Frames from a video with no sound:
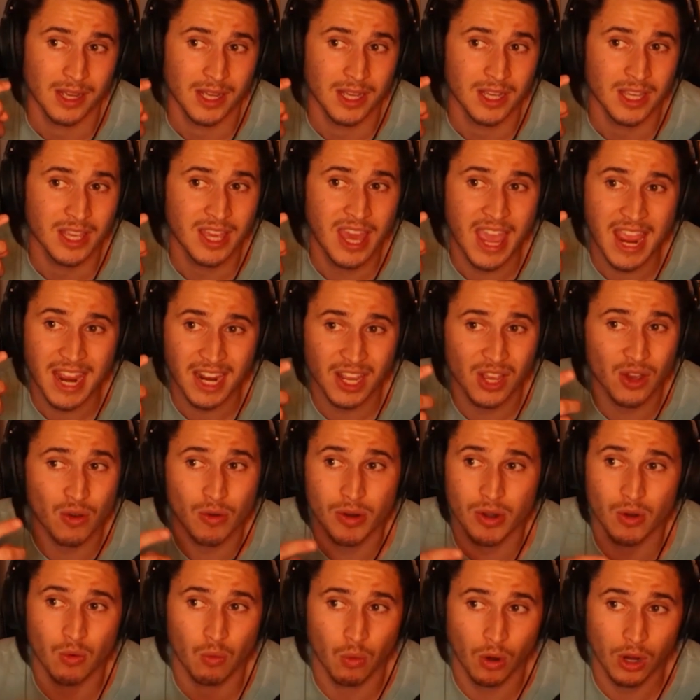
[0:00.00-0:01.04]
can't go
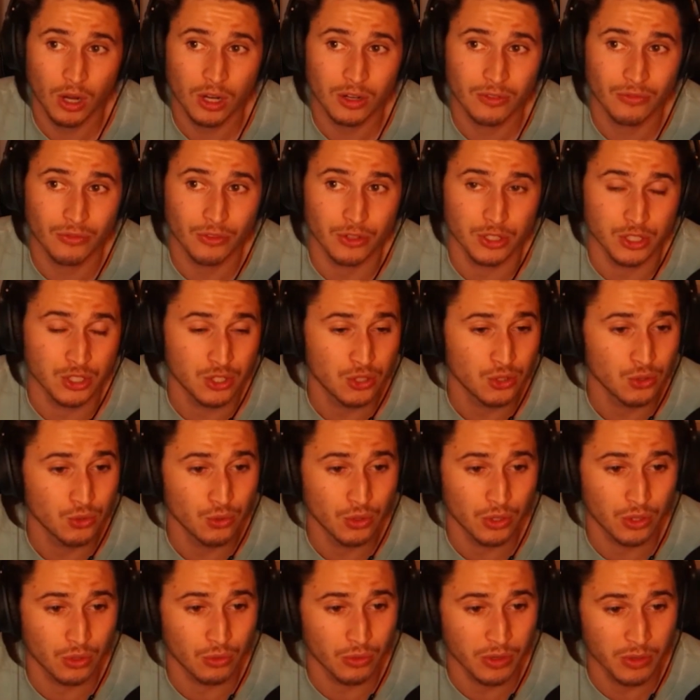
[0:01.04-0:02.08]
into work for two
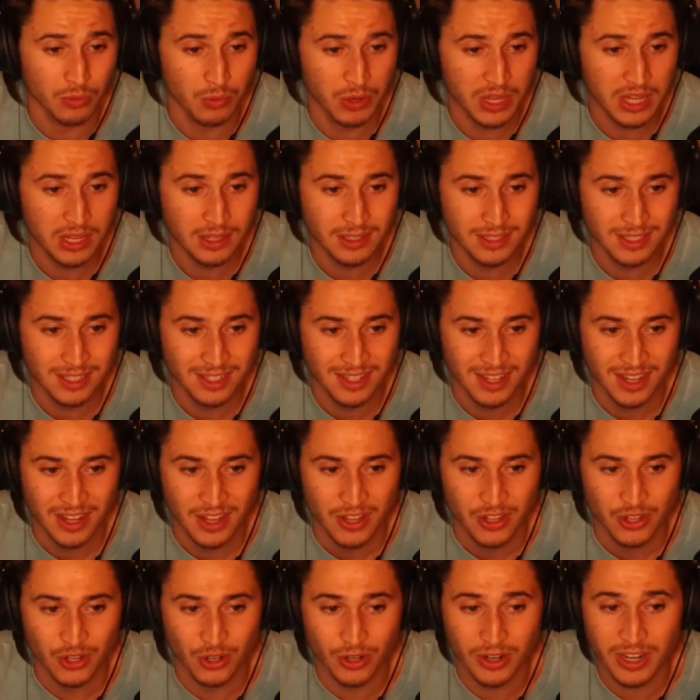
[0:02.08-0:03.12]
to three weeks,
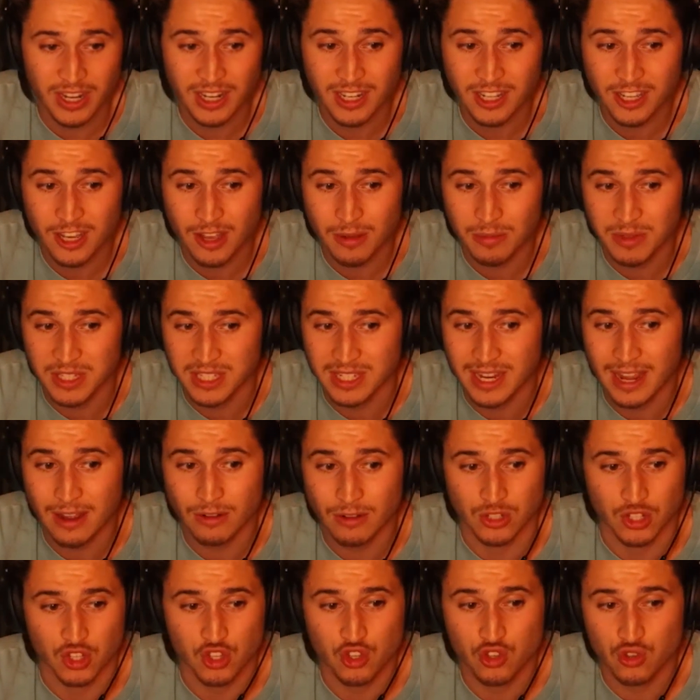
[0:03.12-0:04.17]
your income is now
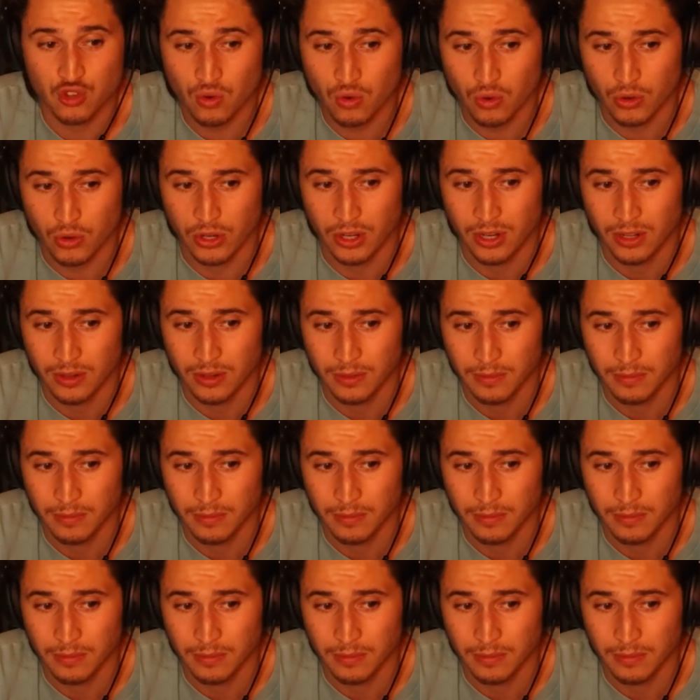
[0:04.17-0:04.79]
destroyed.